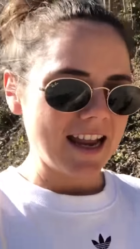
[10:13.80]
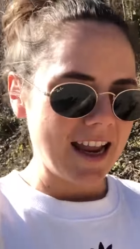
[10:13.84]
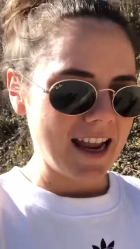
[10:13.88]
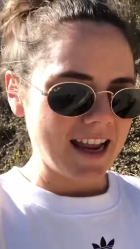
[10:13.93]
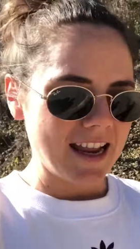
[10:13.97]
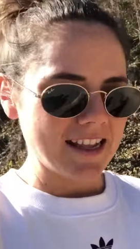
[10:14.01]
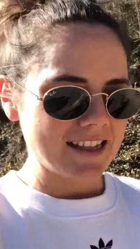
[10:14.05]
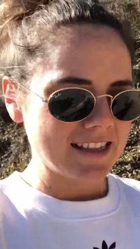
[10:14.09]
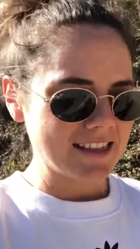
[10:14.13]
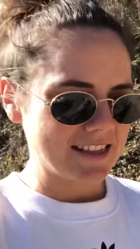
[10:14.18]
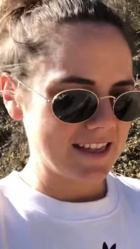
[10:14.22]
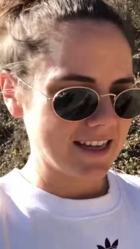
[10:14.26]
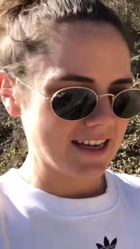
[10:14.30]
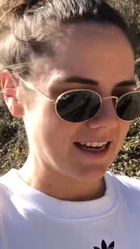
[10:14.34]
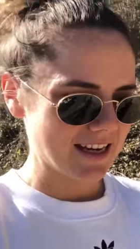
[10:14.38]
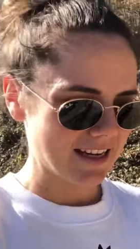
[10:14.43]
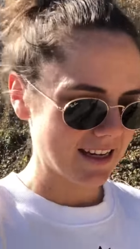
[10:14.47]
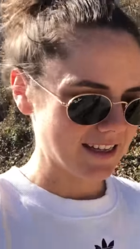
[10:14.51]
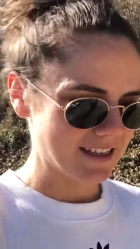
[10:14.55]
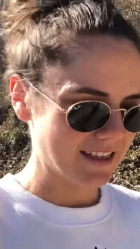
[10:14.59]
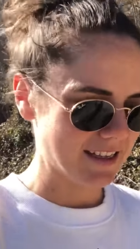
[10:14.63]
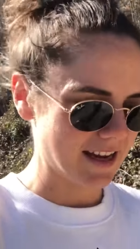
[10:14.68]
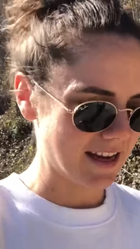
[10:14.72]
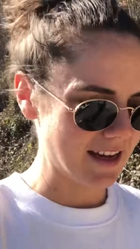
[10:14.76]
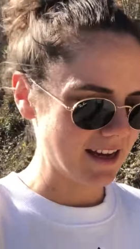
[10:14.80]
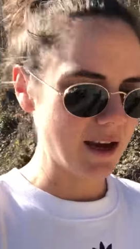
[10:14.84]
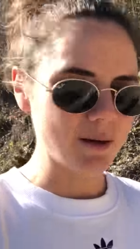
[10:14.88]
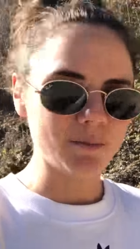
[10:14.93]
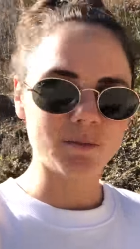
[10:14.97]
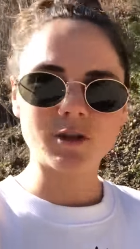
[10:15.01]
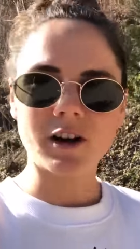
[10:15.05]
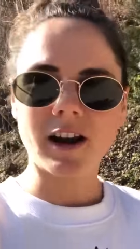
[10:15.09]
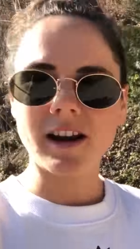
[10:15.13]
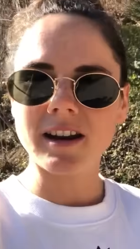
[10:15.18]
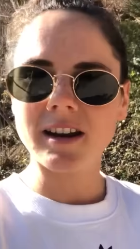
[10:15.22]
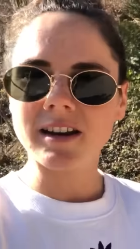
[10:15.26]
And then I'm
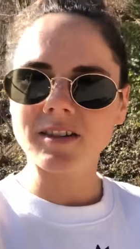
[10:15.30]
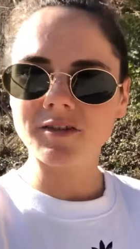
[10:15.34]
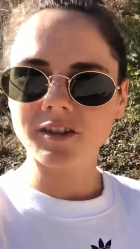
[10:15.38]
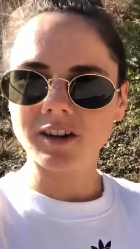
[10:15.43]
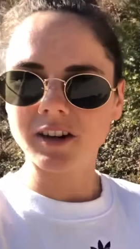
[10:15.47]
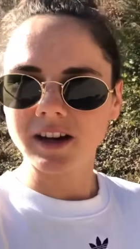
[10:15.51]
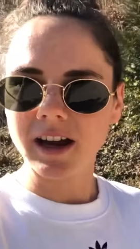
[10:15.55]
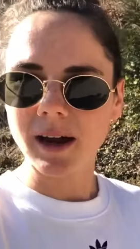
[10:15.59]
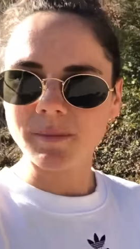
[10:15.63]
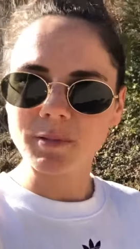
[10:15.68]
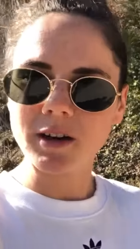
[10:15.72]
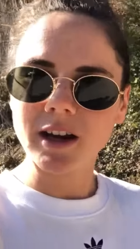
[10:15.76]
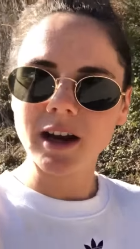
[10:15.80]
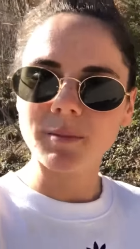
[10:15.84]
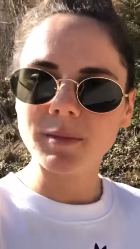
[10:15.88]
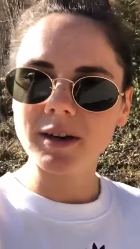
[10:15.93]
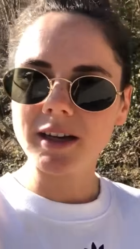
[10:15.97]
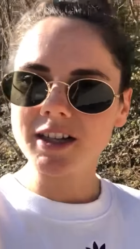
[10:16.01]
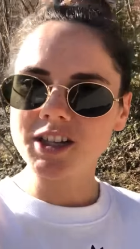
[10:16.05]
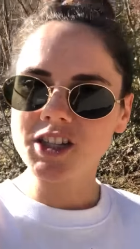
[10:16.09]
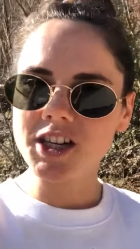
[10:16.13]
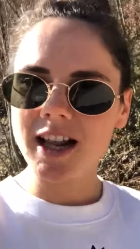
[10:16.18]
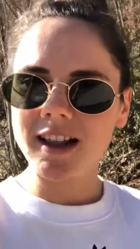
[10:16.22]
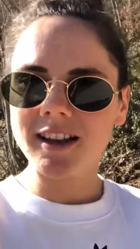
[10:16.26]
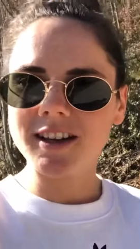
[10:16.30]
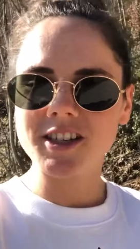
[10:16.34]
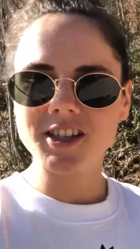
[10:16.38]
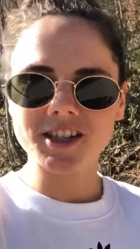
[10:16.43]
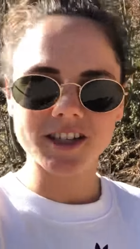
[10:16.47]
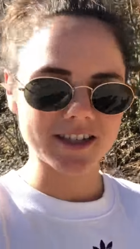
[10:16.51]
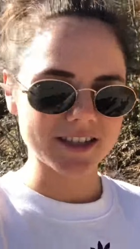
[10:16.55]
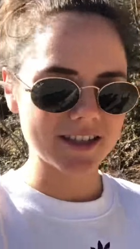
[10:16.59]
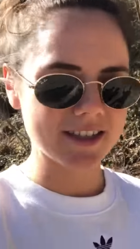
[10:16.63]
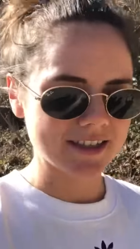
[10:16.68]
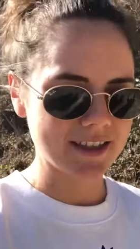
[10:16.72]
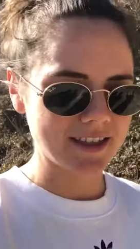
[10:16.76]
ready for the upcoming
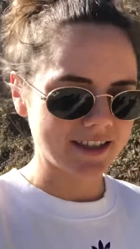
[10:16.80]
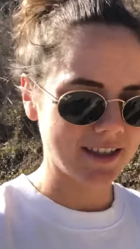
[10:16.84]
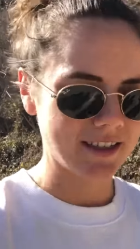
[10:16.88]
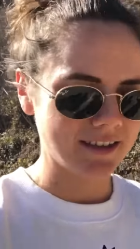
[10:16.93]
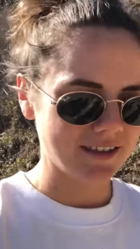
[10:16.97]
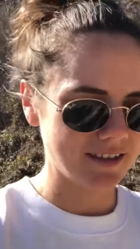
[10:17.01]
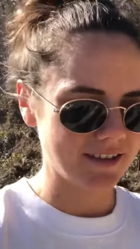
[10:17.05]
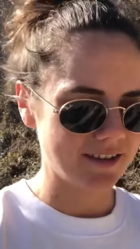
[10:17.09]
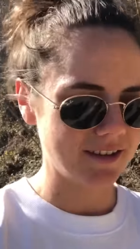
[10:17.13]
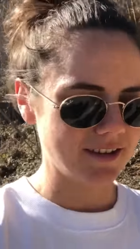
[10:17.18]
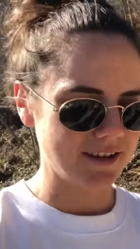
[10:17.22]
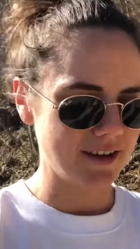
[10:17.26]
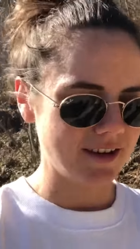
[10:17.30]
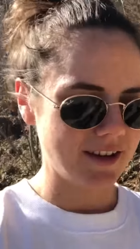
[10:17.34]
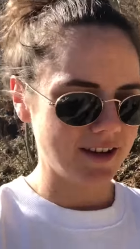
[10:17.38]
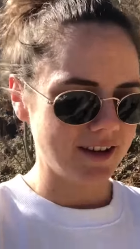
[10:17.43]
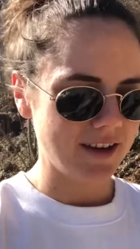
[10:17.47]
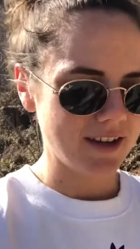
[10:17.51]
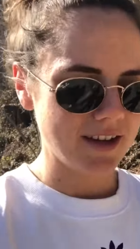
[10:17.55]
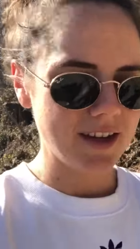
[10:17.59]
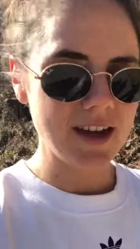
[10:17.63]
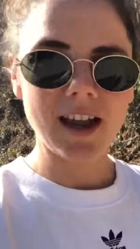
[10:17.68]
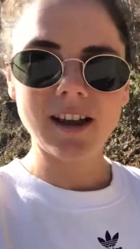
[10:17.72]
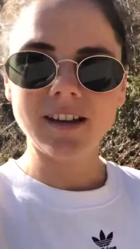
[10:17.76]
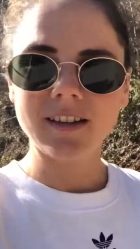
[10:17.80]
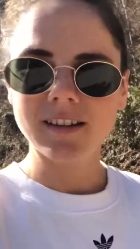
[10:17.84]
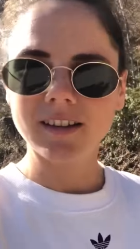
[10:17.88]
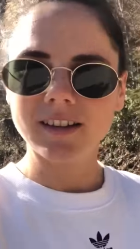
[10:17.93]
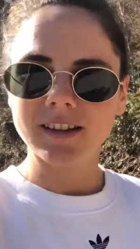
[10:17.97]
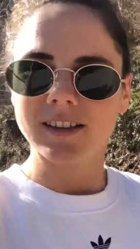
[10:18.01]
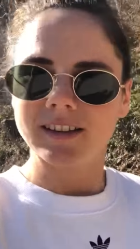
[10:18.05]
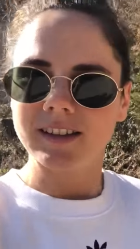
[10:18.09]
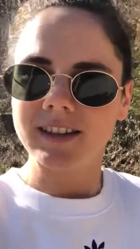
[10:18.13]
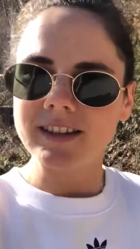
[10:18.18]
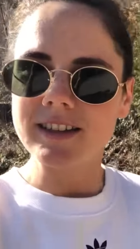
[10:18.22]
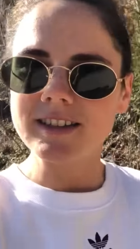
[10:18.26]
challenges. And yeah,
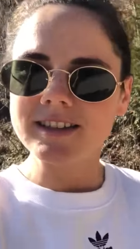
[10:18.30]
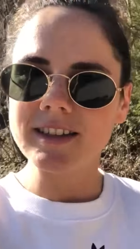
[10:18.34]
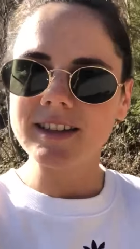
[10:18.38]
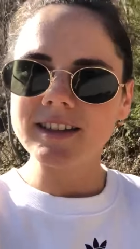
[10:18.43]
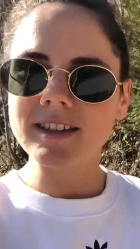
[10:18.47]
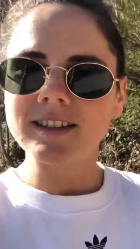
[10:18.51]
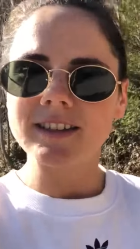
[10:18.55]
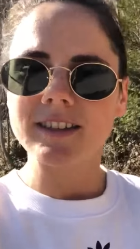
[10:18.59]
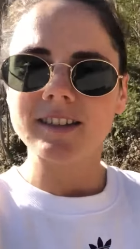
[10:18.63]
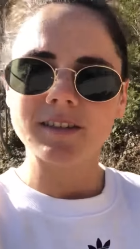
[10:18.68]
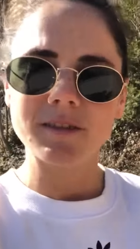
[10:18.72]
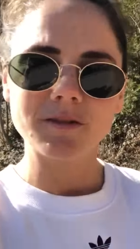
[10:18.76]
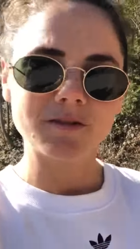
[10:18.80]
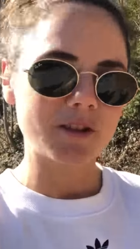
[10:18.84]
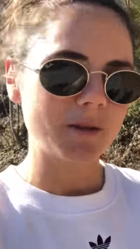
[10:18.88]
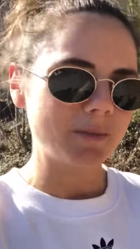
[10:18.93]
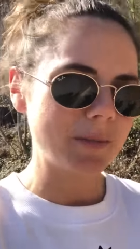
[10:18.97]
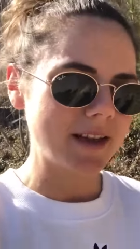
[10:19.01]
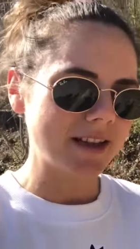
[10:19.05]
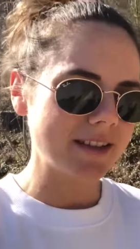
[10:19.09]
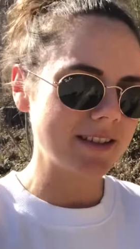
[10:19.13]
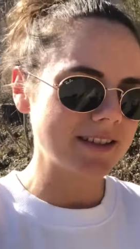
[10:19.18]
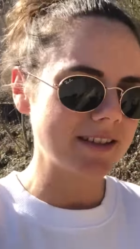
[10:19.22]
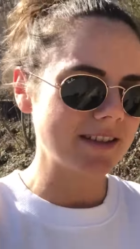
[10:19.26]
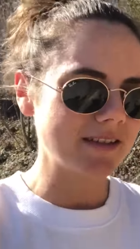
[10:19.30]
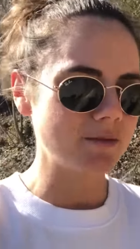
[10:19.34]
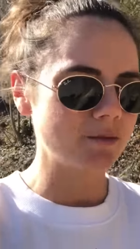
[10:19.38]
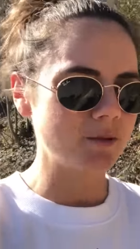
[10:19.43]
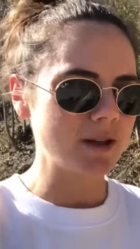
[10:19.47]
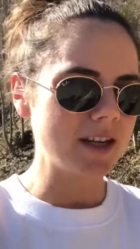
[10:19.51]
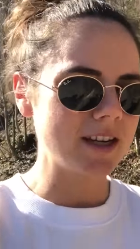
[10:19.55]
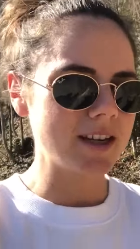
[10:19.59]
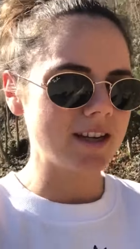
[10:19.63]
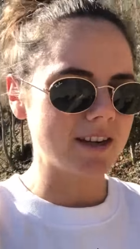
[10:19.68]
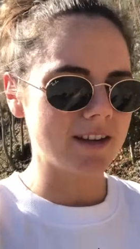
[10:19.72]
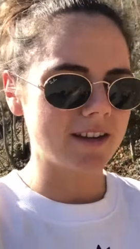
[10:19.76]
that's it from us this
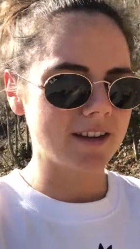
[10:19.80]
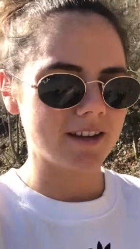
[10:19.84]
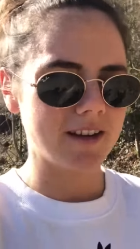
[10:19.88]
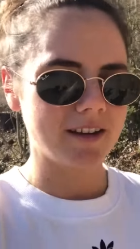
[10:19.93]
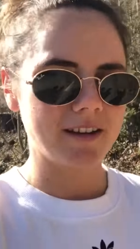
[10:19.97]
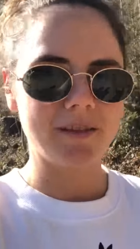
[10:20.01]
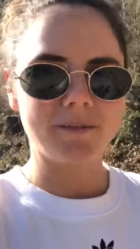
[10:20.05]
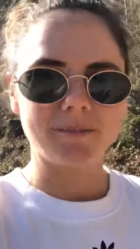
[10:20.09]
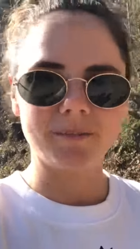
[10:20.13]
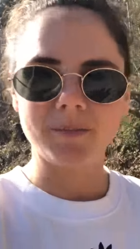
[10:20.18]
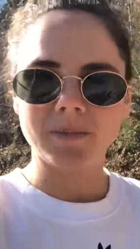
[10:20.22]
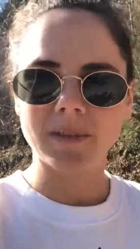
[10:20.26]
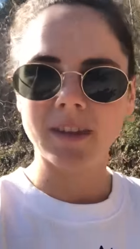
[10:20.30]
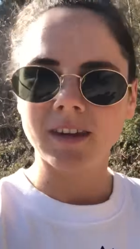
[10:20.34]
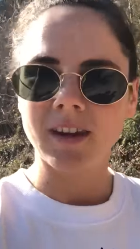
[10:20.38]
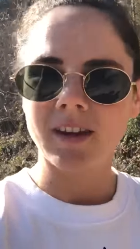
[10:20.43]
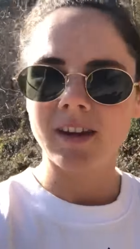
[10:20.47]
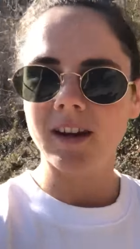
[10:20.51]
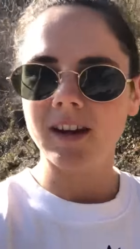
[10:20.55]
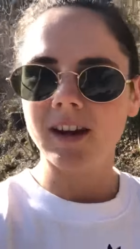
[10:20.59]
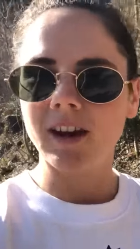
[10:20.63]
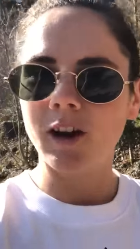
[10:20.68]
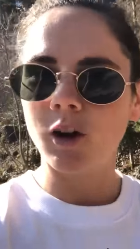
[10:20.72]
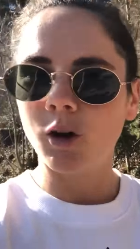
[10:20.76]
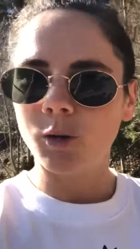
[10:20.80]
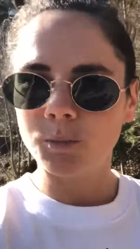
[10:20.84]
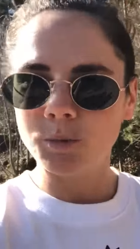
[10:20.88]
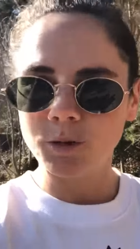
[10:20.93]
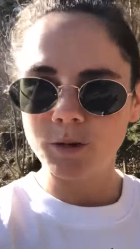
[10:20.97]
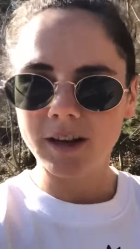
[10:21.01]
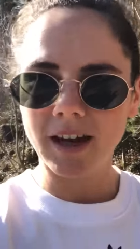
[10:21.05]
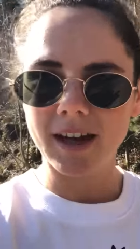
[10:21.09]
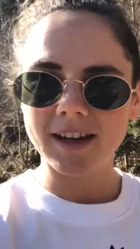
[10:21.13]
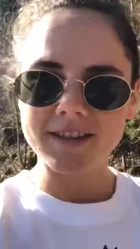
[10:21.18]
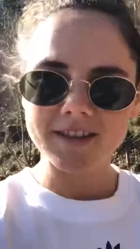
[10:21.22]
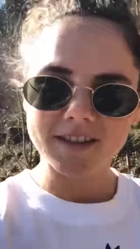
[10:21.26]
week. Um, I hope you
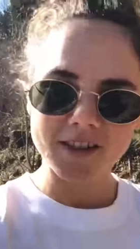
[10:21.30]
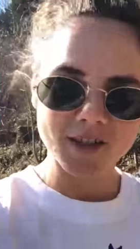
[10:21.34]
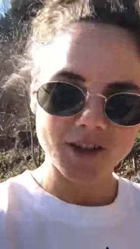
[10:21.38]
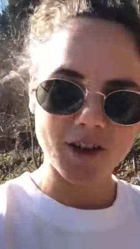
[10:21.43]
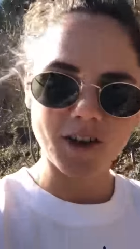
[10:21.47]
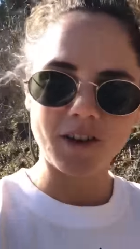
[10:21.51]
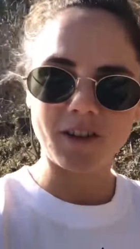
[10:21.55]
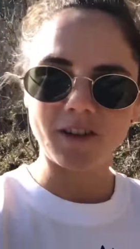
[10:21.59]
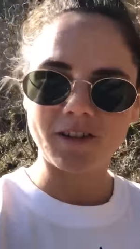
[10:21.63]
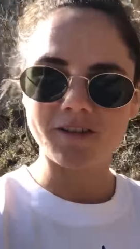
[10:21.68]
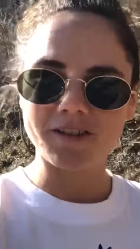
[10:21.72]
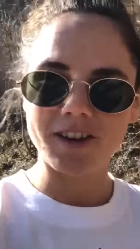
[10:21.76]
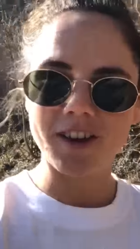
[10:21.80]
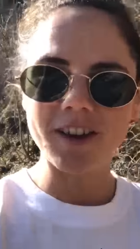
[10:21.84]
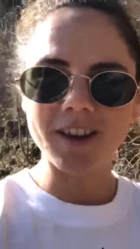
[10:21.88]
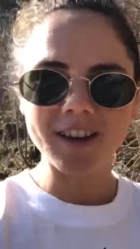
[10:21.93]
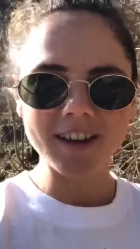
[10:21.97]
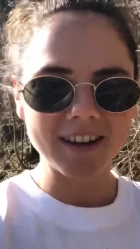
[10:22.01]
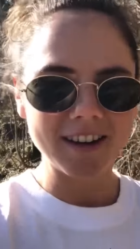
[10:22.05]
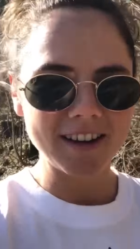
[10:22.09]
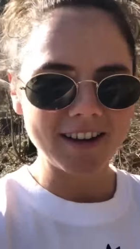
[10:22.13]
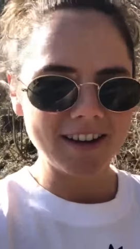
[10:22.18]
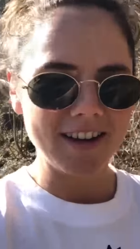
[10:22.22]
guys enjoyed our vlog.